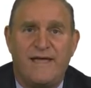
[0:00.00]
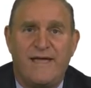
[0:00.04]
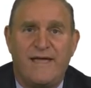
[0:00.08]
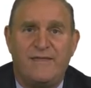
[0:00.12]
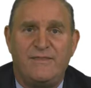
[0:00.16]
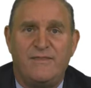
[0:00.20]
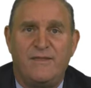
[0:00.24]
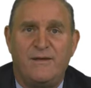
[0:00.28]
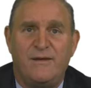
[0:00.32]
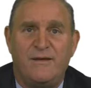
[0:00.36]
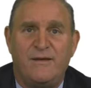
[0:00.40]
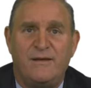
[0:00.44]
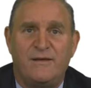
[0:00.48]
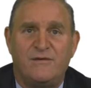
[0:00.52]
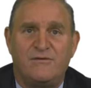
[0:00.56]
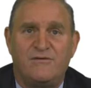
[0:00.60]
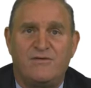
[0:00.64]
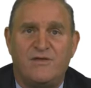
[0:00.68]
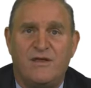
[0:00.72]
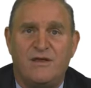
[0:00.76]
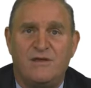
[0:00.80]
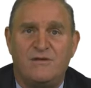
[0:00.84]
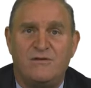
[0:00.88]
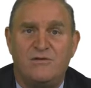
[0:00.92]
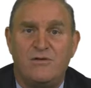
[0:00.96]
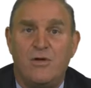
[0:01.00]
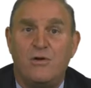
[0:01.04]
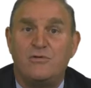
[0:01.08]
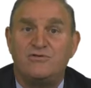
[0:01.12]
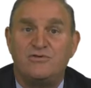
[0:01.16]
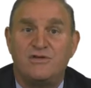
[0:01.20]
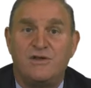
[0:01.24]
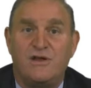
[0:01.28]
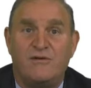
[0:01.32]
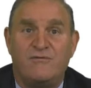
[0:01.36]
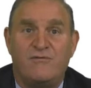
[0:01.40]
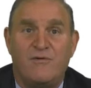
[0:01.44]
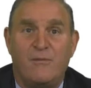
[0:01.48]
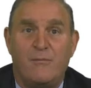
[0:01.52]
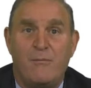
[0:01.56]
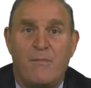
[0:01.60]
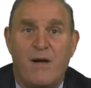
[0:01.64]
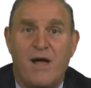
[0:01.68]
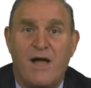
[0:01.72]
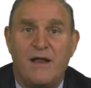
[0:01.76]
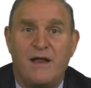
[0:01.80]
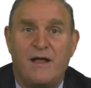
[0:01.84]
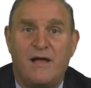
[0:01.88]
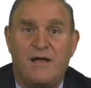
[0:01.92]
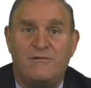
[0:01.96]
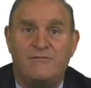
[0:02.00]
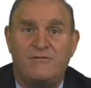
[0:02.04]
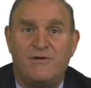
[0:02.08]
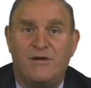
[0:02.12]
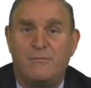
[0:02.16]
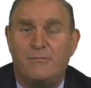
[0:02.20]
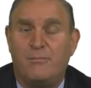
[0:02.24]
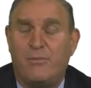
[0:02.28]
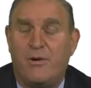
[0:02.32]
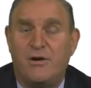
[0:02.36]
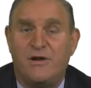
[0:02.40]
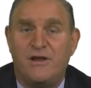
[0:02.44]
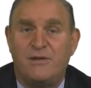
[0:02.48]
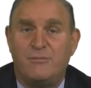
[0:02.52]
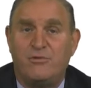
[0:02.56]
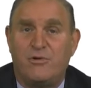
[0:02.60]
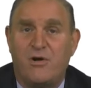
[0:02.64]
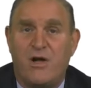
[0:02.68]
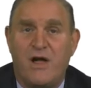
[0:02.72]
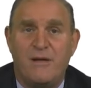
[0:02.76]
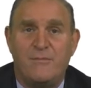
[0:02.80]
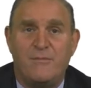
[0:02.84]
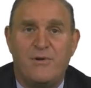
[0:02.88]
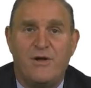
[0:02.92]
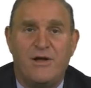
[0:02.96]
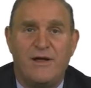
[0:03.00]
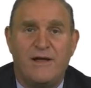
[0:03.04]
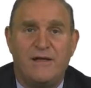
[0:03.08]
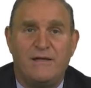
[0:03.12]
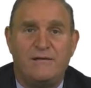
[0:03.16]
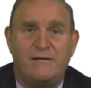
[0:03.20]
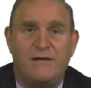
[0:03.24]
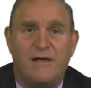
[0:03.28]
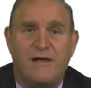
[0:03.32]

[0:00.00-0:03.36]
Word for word: and the notion of a, of a party primary,